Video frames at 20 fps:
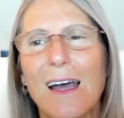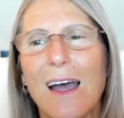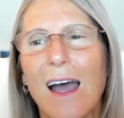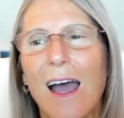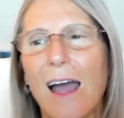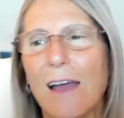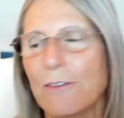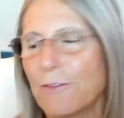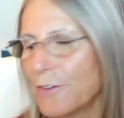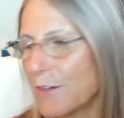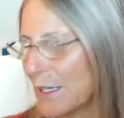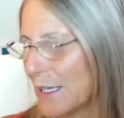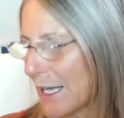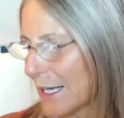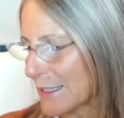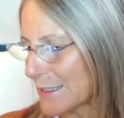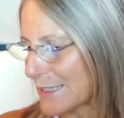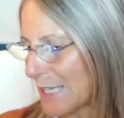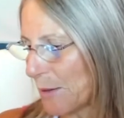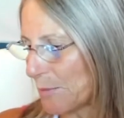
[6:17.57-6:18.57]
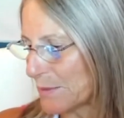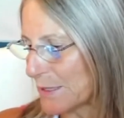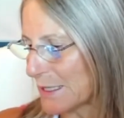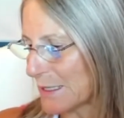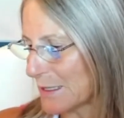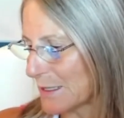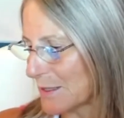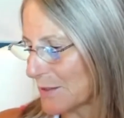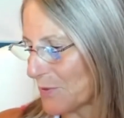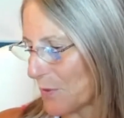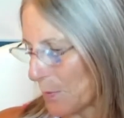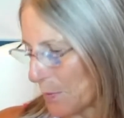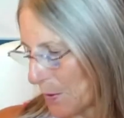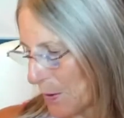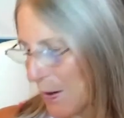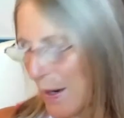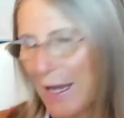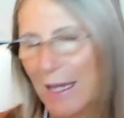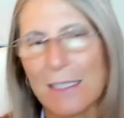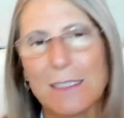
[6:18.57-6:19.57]
I feel acceptance from
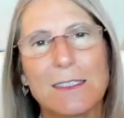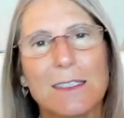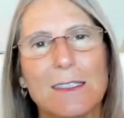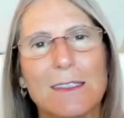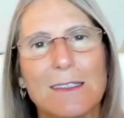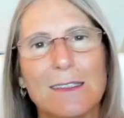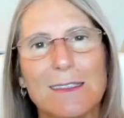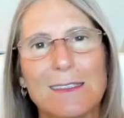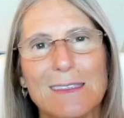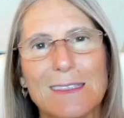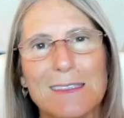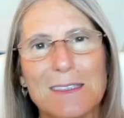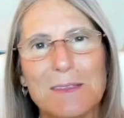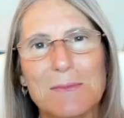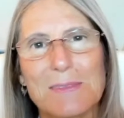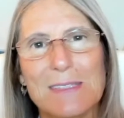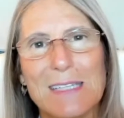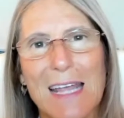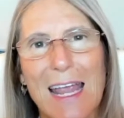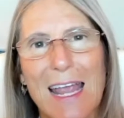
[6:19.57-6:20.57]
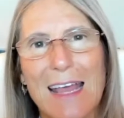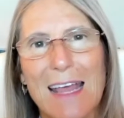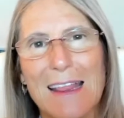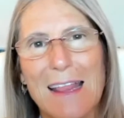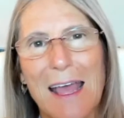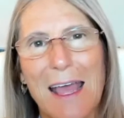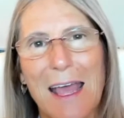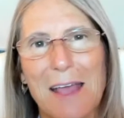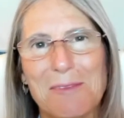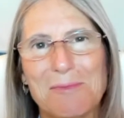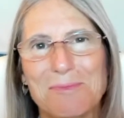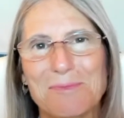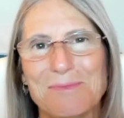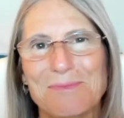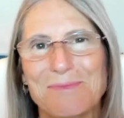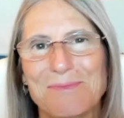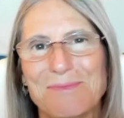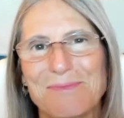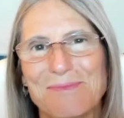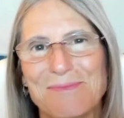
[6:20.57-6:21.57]
your angels as I'm saying that.
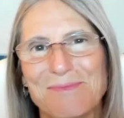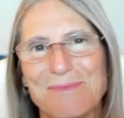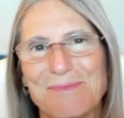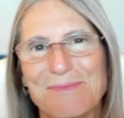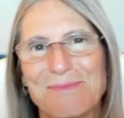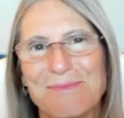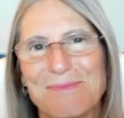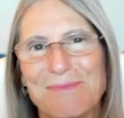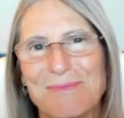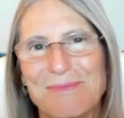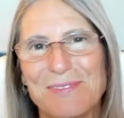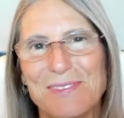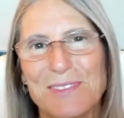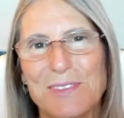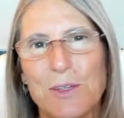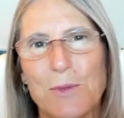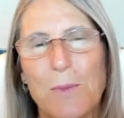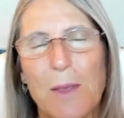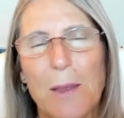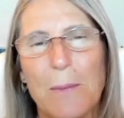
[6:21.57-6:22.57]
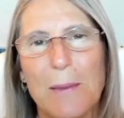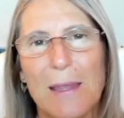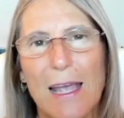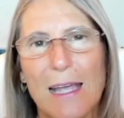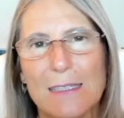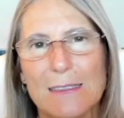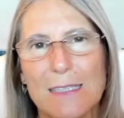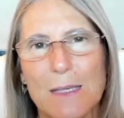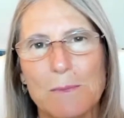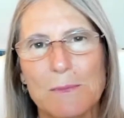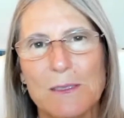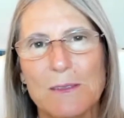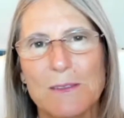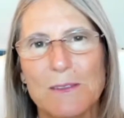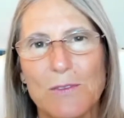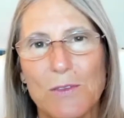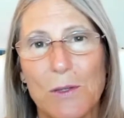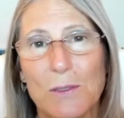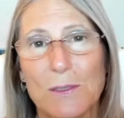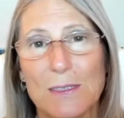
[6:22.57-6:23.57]
So maybe
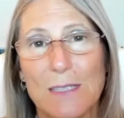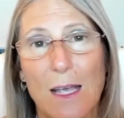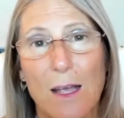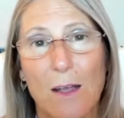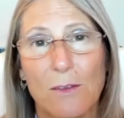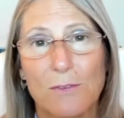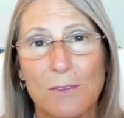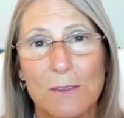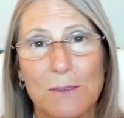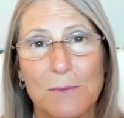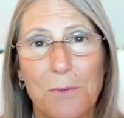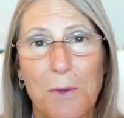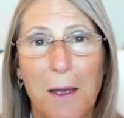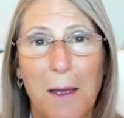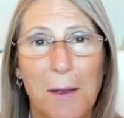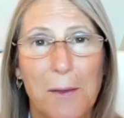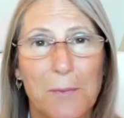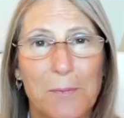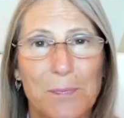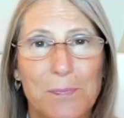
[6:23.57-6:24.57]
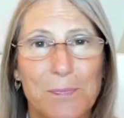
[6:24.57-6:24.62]
acceptance for yourself as well.